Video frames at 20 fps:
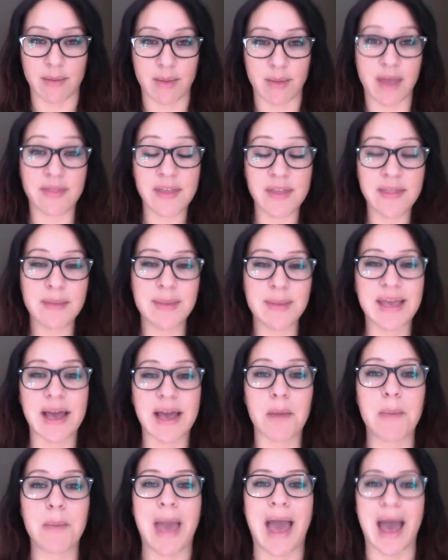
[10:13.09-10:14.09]
and then they
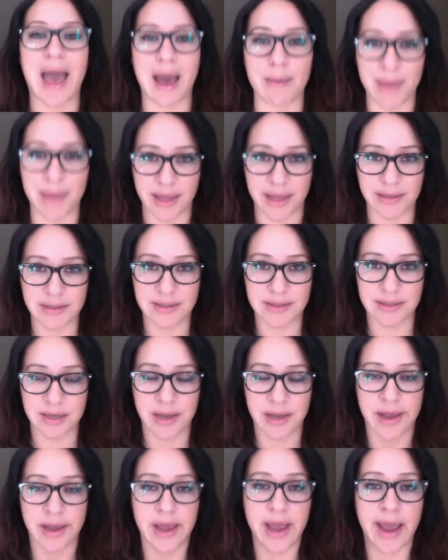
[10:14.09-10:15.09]
become habit.
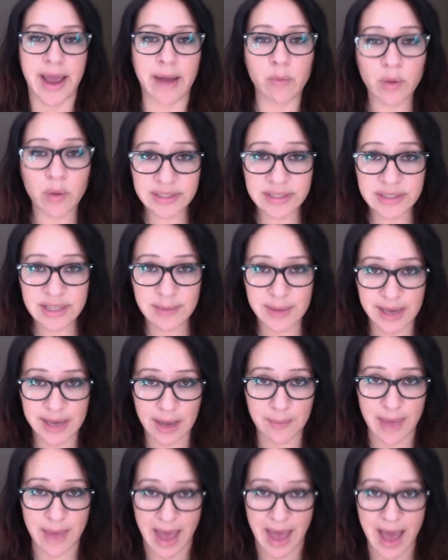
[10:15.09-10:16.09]
And once they become
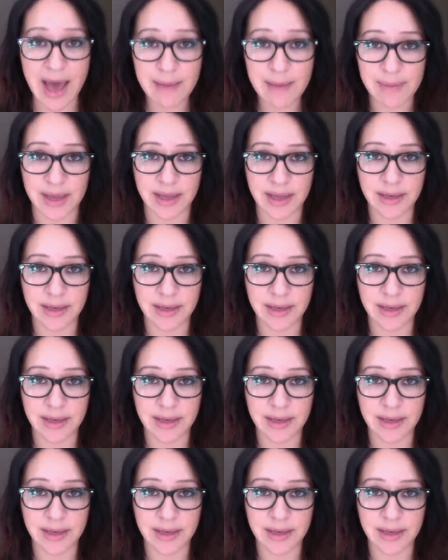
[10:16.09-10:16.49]
habit,